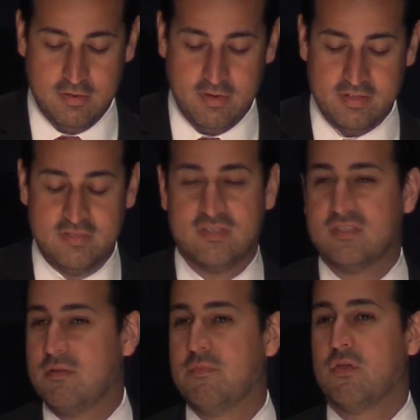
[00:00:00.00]
Right, this is
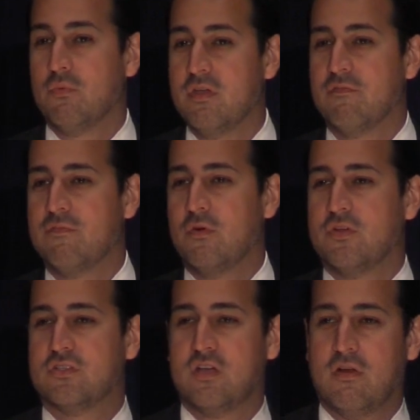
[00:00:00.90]
something we have
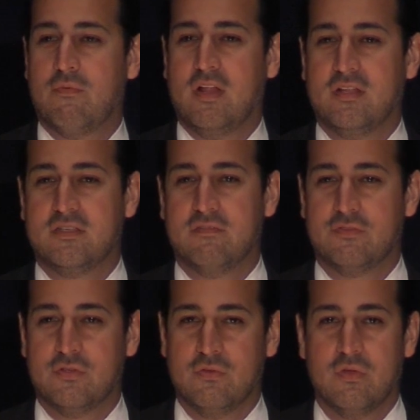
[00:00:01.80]
focused on relative
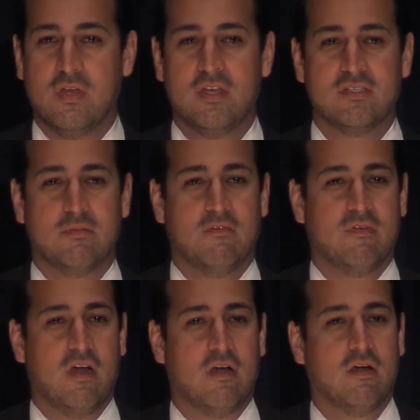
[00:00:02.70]
to some of
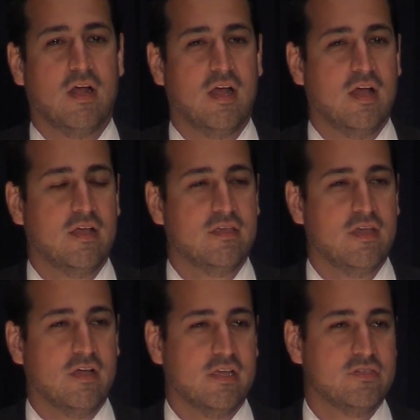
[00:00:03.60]
our uh,
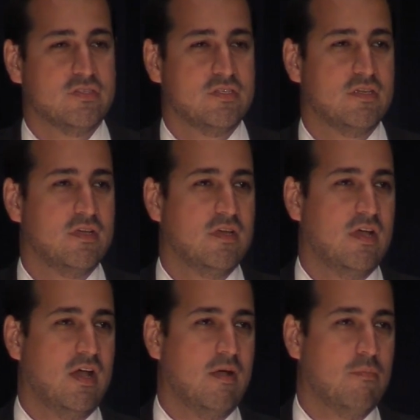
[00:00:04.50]
youngest
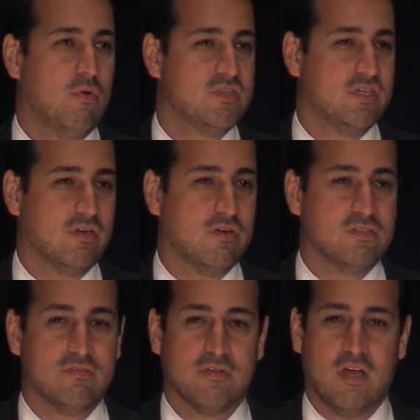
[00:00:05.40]
uh, boys and
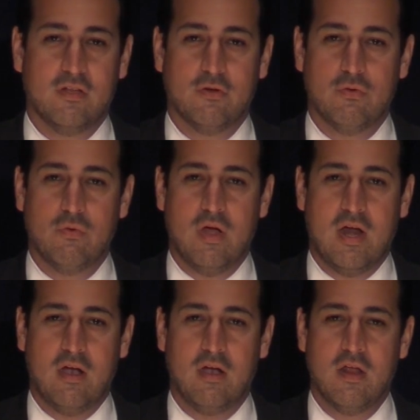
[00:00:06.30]
girls of color who
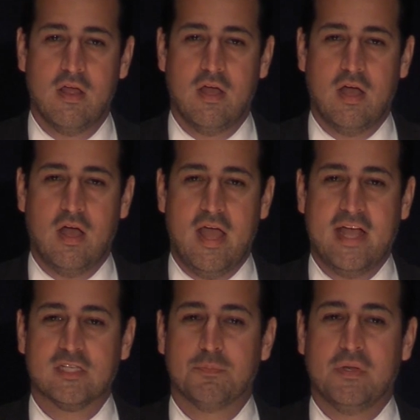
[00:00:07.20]
are uh,
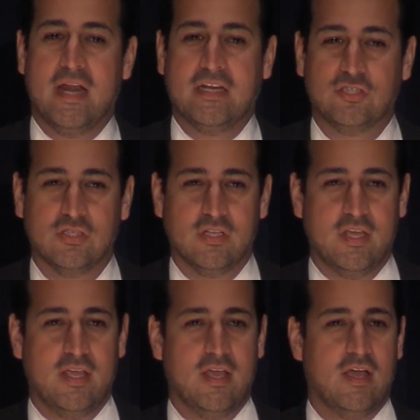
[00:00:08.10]

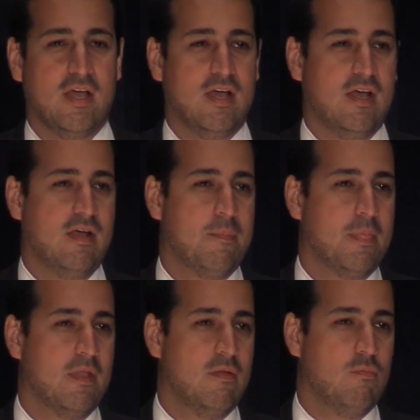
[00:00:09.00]
exponentially uh,
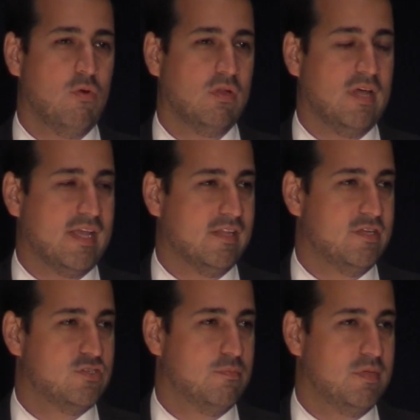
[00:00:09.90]
more
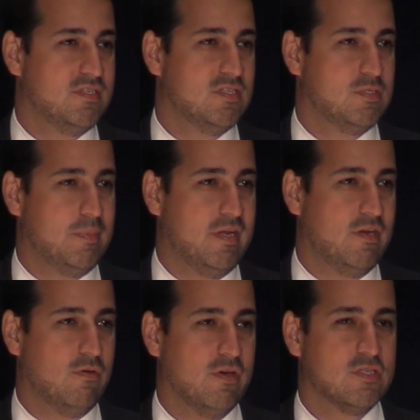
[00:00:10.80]
likely to be
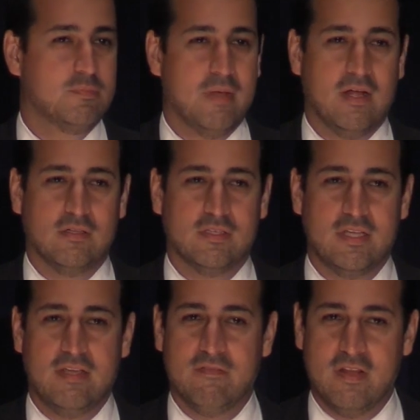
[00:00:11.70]
suspended or expelled
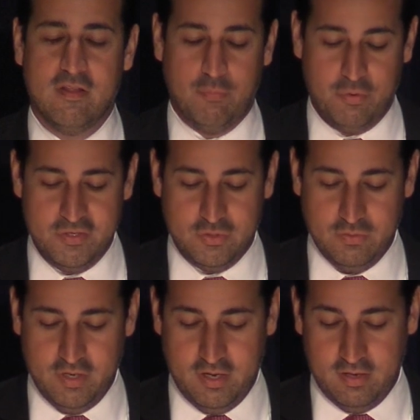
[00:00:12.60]
even in their
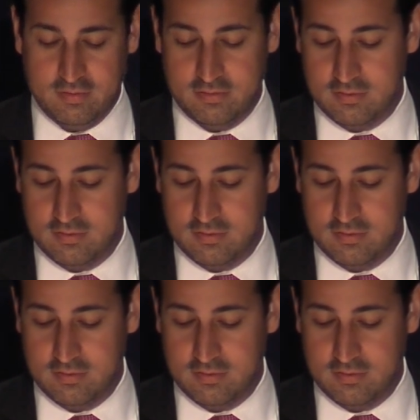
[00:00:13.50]
preschool year.